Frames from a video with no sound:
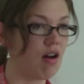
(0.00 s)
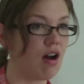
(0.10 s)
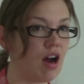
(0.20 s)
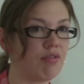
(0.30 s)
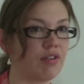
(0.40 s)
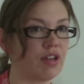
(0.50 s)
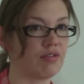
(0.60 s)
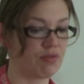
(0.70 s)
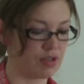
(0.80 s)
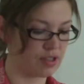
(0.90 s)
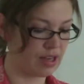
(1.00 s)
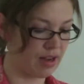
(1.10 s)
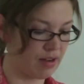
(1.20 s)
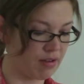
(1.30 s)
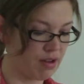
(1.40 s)
offering for
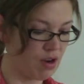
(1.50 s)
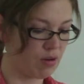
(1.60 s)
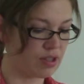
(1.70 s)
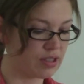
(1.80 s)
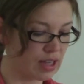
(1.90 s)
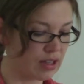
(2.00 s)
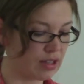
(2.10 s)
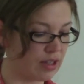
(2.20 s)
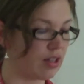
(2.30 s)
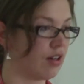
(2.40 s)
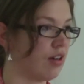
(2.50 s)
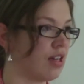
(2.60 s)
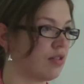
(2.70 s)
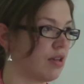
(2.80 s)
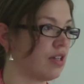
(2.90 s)
sale, or selling liquor,
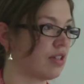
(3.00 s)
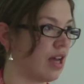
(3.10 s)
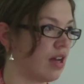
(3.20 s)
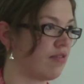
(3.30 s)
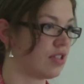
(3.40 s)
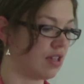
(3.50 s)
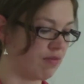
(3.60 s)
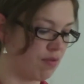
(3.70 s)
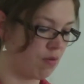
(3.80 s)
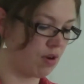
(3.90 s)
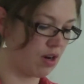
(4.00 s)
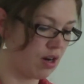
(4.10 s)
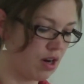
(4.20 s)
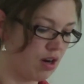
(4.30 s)
as well as canvassing for,